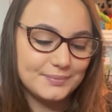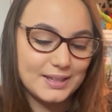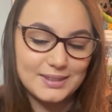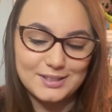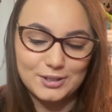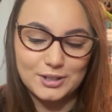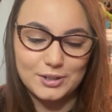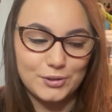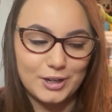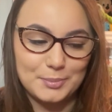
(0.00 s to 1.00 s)
these are
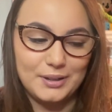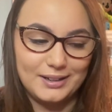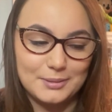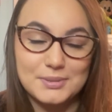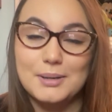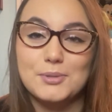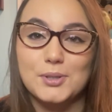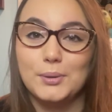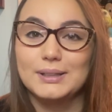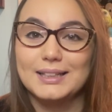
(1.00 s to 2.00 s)
incredible items and I'm
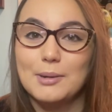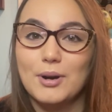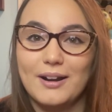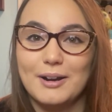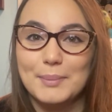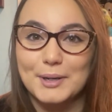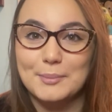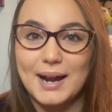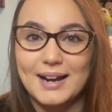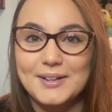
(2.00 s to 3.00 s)
so glad they brought Harry Potter
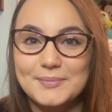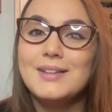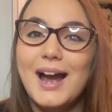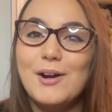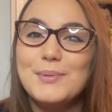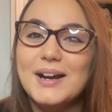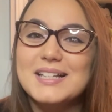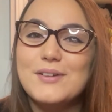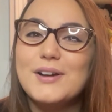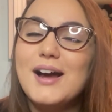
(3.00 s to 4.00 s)
back. I hope you guys
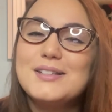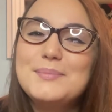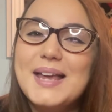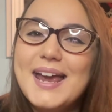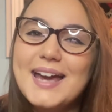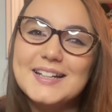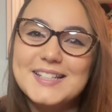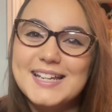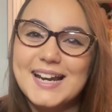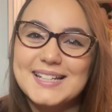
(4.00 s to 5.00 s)
have an awesome day and I'll
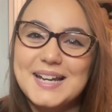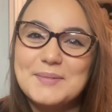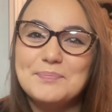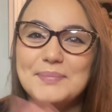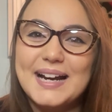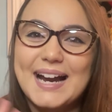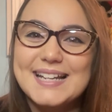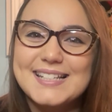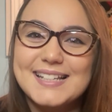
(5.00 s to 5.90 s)
see you next time. Bye guys.